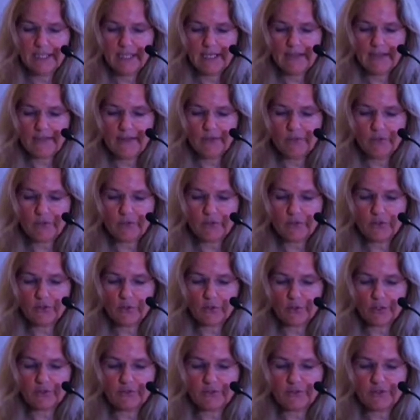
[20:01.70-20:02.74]
and there was
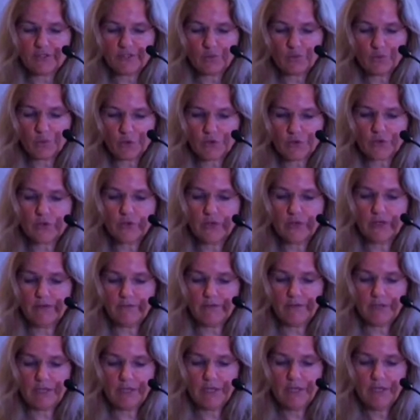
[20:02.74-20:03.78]
no difference
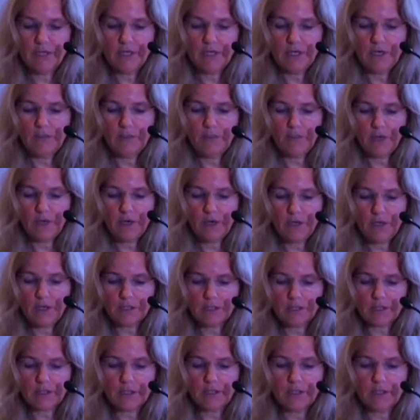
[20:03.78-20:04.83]
whatsoever
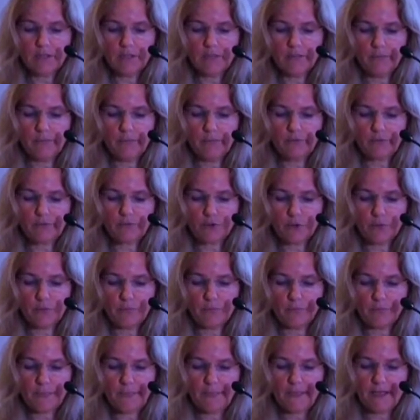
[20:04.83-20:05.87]
apart
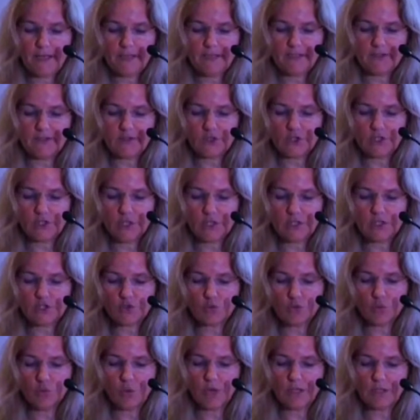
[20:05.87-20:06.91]
from at discharge.
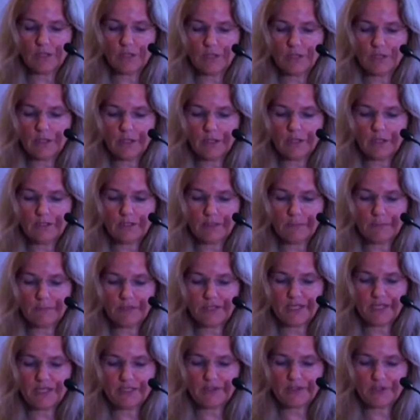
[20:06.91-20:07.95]
One
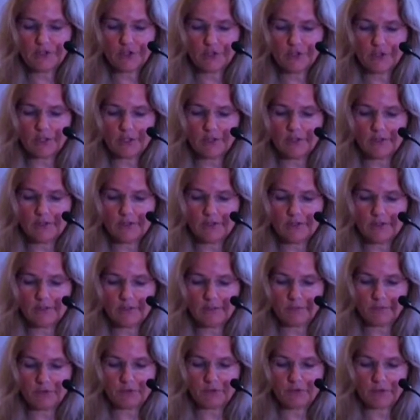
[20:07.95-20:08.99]
subtest, digital
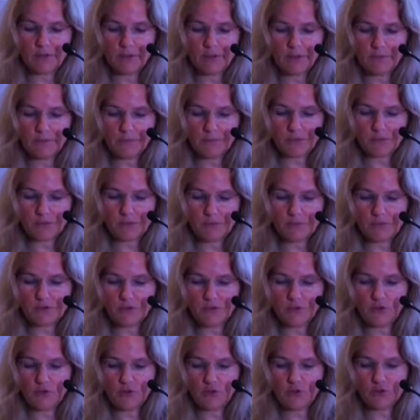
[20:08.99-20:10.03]

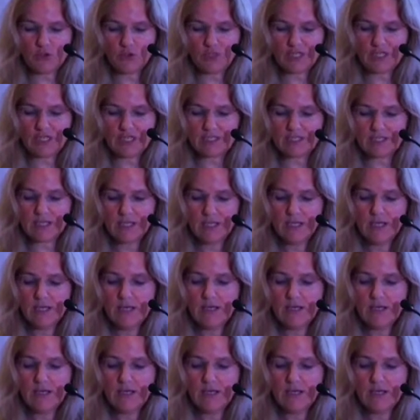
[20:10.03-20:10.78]
substitution test,